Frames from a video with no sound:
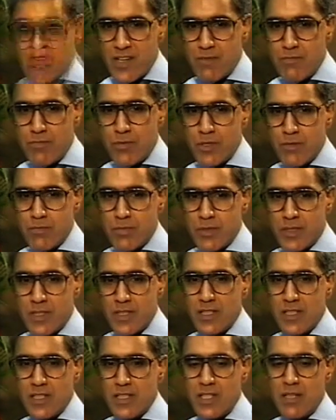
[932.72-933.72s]
fair point, but
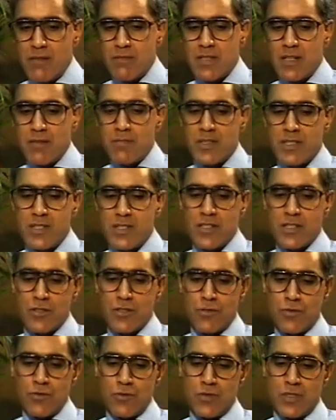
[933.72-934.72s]
at the same time, isn't
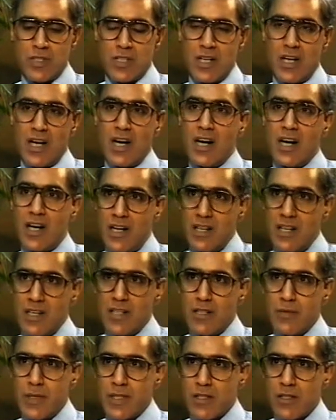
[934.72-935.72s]
it true that
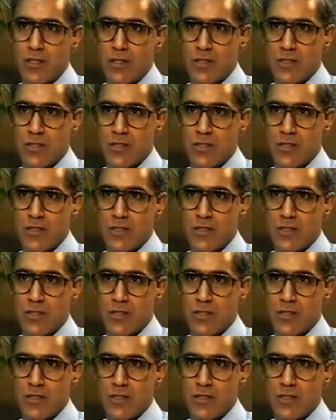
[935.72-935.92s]
earlier, when the